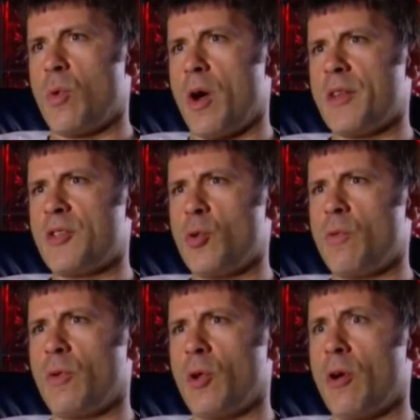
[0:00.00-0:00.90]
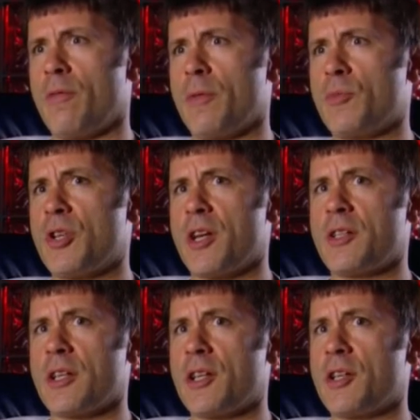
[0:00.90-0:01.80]
which is why there's an awful lot
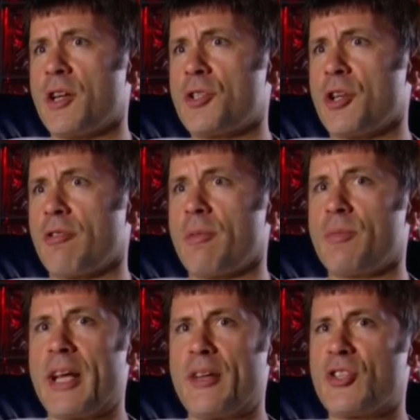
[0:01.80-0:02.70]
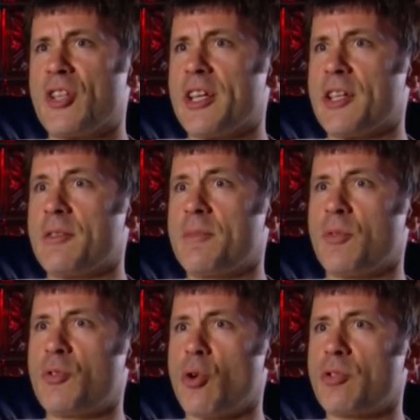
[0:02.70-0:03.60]
of them chasing each other up and
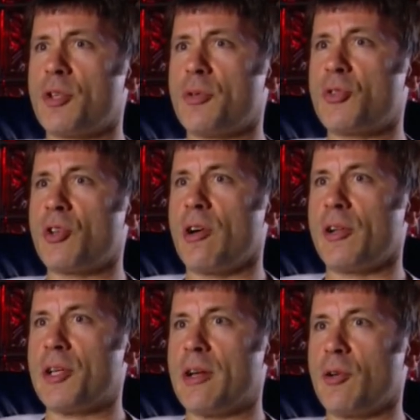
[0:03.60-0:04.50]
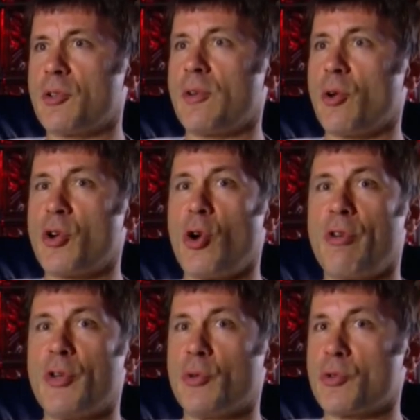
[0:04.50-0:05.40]
downstairs, sort of Doctor Who style, you know,
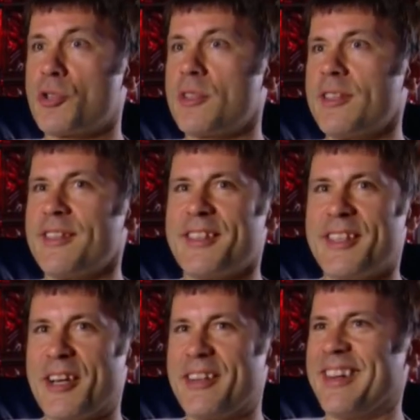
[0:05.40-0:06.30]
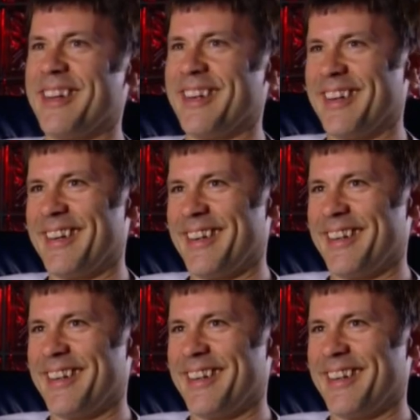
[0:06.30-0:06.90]
lots of long corridors, you know,